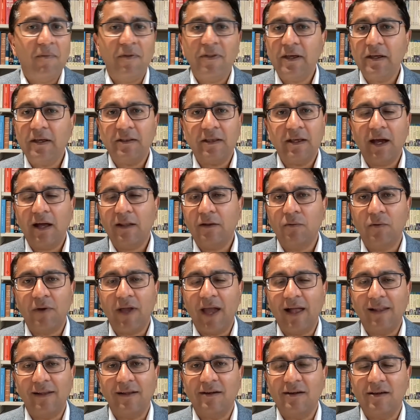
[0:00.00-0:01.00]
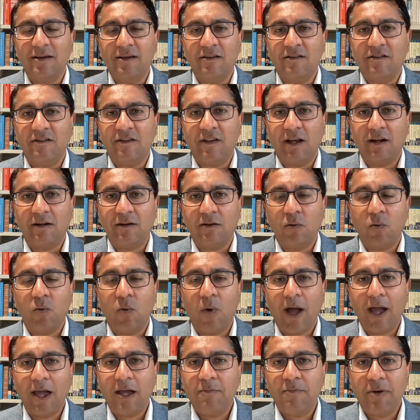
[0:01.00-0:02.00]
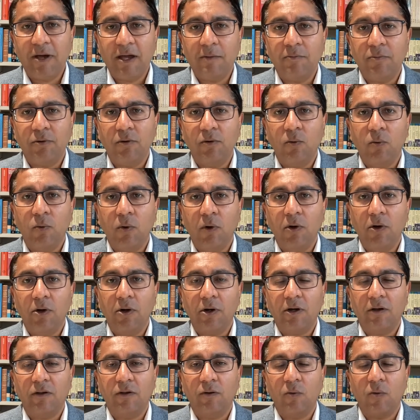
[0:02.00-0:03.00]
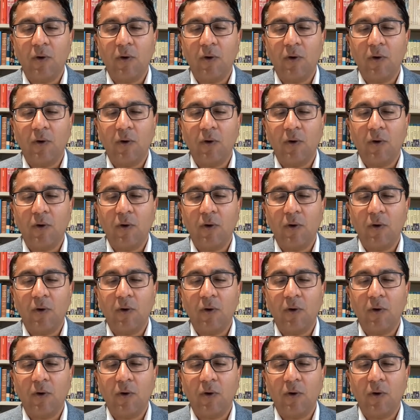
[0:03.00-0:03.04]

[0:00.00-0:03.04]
The other reality is that the way people work,